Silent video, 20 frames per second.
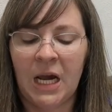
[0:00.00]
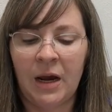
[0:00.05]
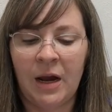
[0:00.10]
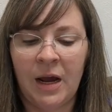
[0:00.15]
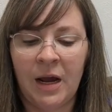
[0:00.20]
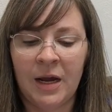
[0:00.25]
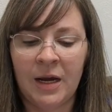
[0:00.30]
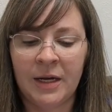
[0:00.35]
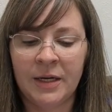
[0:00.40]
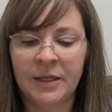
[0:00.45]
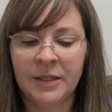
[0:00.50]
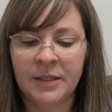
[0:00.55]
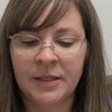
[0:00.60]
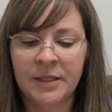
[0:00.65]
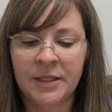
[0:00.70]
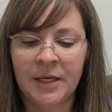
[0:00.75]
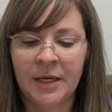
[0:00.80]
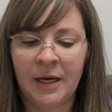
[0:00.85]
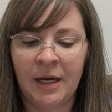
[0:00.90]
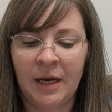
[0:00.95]

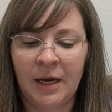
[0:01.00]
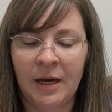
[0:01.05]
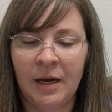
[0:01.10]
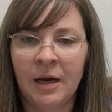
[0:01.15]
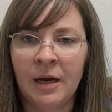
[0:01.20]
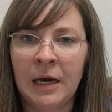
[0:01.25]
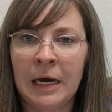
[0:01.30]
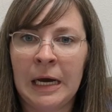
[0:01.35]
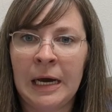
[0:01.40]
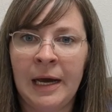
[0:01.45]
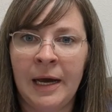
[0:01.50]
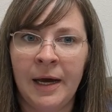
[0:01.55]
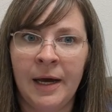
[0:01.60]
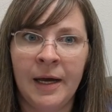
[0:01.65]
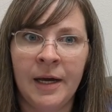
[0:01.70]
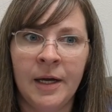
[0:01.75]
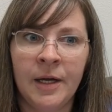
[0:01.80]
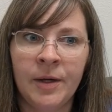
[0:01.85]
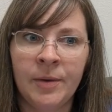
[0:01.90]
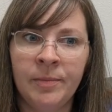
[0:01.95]
And
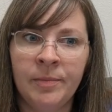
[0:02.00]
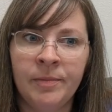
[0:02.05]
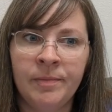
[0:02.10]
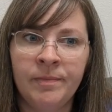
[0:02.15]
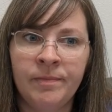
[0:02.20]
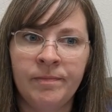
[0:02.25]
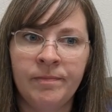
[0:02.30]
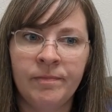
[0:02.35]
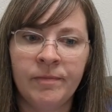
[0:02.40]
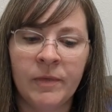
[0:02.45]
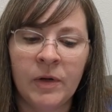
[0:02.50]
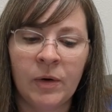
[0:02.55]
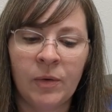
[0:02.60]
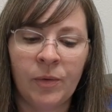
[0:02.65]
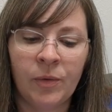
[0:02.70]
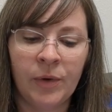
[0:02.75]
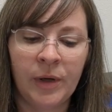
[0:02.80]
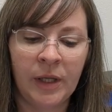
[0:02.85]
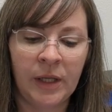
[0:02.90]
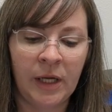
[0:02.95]
um,
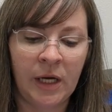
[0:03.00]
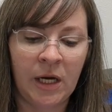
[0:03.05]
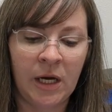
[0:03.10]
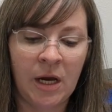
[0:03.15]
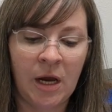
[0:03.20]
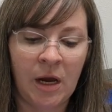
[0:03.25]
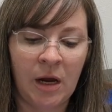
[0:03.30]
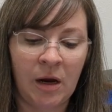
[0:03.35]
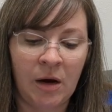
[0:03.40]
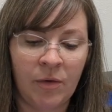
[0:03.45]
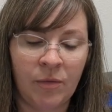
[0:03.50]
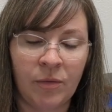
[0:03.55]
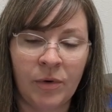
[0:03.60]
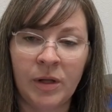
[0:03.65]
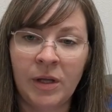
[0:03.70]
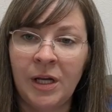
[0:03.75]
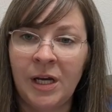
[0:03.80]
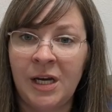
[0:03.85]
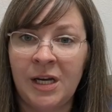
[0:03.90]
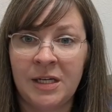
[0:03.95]
really,
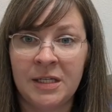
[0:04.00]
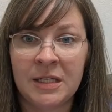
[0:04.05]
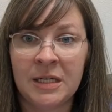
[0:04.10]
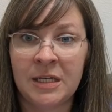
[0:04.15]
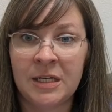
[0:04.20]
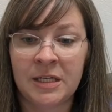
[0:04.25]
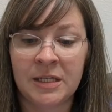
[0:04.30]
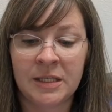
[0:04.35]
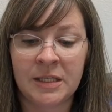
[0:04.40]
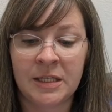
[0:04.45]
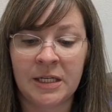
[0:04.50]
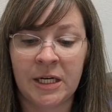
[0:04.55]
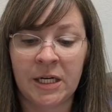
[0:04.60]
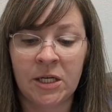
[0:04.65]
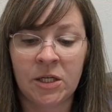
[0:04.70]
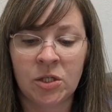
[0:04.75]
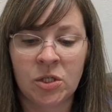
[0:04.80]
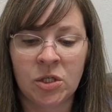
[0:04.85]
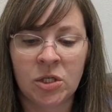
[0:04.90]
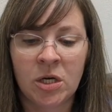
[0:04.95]
really easy to
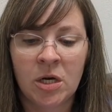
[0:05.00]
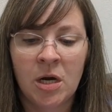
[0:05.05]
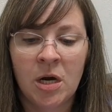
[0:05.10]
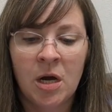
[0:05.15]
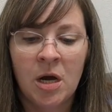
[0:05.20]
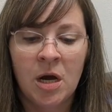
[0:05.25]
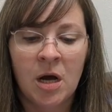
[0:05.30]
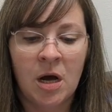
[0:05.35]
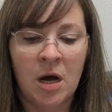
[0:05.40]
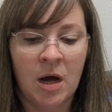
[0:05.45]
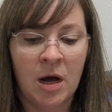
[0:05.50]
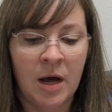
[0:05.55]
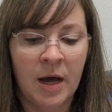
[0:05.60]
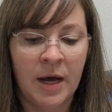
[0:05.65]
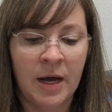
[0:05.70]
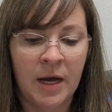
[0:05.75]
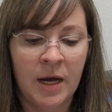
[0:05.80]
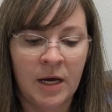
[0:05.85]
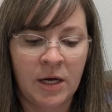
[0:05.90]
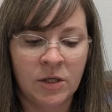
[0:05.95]
stitch.
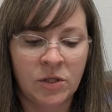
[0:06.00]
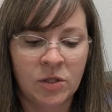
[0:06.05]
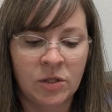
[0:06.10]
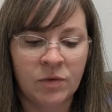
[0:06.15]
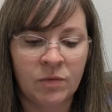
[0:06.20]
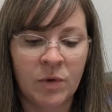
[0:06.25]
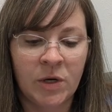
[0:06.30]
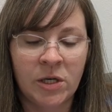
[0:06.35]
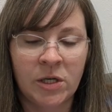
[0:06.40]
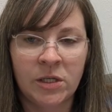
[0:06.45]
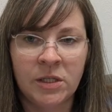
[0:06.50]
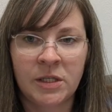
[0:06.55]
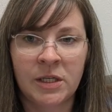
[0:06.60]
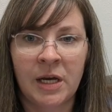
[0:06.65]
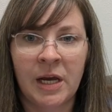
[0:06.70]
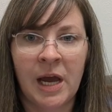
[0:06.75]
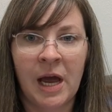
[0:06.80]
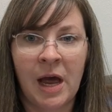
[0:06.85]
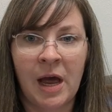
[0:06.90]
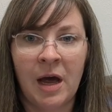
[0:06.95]
I just wanted to
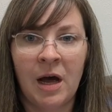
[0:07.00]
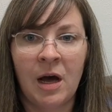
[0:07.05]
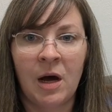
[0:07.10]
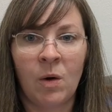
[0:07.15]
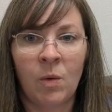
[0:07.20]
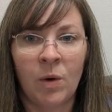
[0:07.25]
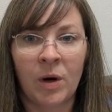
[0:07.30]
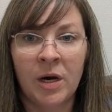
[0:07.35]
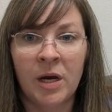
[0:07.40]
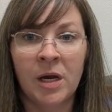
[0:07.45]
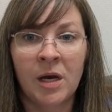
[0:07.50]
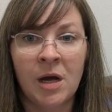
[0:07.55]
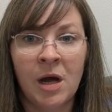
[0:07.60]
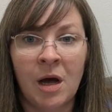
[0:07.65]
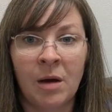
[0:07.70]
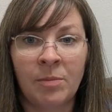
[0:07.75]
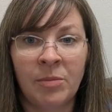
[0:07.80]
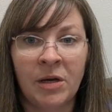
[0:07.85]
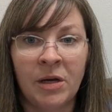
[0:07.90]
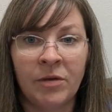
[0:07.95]
get a working
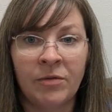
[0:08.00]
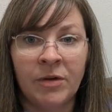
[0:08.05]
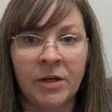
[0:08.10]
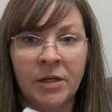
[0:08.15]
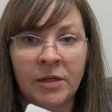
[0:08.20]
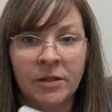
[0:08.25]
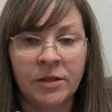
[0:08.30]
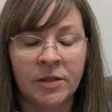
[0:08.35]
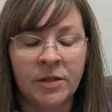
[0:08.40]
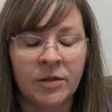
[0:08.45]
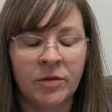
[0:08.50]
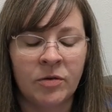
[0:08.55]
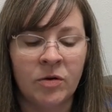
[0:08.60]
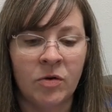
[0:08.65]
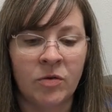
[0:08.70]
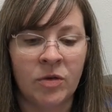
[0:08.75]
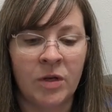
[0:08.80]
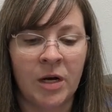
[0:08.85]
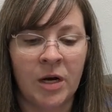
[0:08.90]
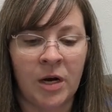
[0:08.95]
copy of it
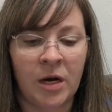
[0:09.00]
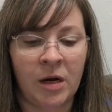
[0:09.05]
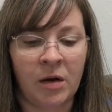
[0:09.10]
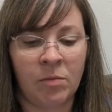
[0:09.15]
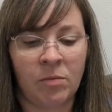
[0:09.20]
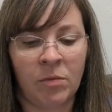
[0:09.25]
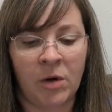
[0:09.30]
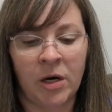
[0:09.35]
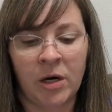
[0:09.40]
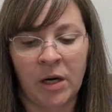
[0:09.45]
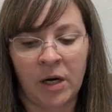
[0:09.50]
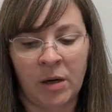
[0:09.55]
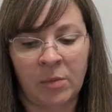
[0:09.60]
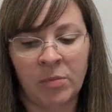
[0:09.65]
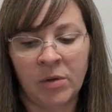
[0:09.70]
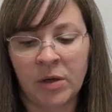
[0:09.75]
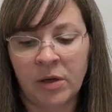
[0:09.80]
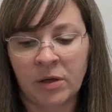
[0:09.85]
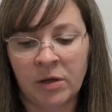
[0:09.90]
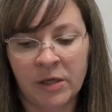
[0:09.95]
so that I could mark it
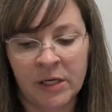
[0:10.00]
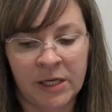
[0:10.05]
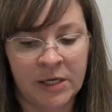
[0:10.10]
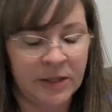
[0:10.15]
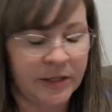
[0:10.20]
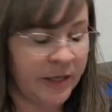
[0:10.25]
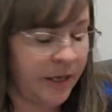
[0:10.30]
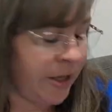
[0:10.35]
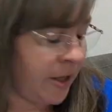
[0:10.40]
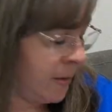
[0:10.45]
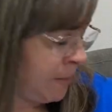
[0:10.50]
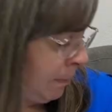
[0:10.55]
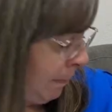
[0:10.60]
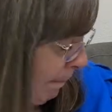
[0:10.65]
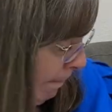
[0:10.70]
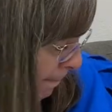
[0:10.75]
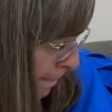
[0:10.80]
up a little easier.